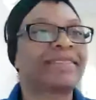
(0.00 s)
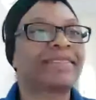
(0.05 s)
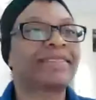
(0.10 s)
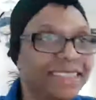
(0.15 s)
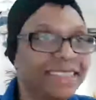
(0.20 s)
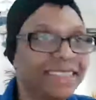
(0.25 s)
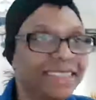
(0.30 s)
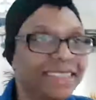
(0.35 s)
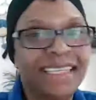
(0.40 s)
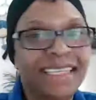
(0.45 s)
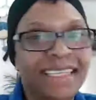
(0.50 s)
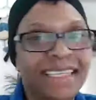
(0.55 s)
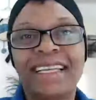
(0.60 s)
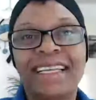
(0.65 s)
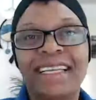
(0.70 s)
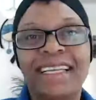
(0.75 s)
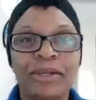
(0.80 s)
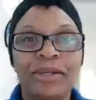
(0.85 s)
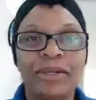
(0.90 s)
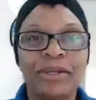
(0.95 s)
Yes,
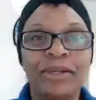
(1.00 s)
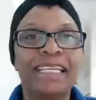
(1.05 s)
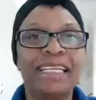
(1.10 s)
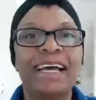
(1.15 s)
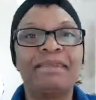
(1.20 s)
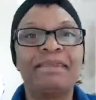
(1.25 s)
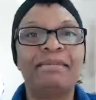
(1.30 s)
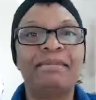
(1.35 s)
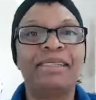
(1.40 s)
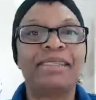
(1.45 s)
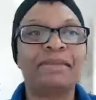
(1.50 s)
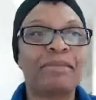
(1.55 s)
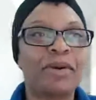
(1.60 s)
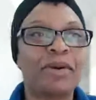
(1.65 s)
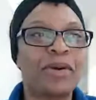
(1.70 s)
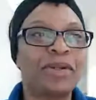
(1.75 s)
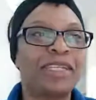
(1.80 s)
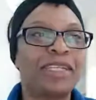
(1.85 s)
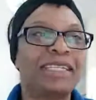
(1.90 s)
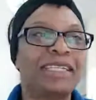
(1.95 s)
I'm on time this
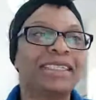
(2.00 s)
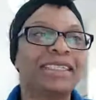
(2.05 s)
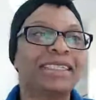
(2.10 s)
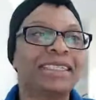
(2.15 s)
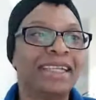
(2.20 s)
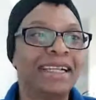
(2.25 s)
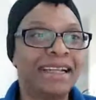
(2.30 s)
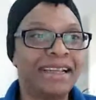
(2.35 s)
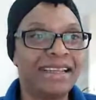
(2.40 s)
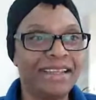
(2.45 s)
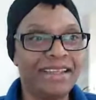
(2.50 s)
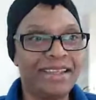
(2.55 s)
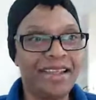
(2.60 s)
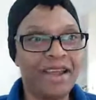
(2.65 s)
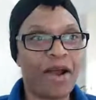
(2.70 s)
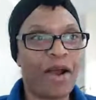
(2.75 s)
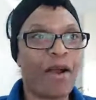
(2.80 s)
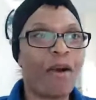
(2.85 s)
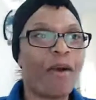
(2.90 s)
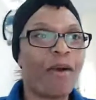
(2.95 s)
morning.
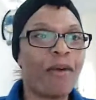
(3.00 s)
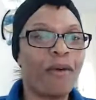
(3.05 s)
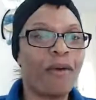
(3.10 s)
Yeah.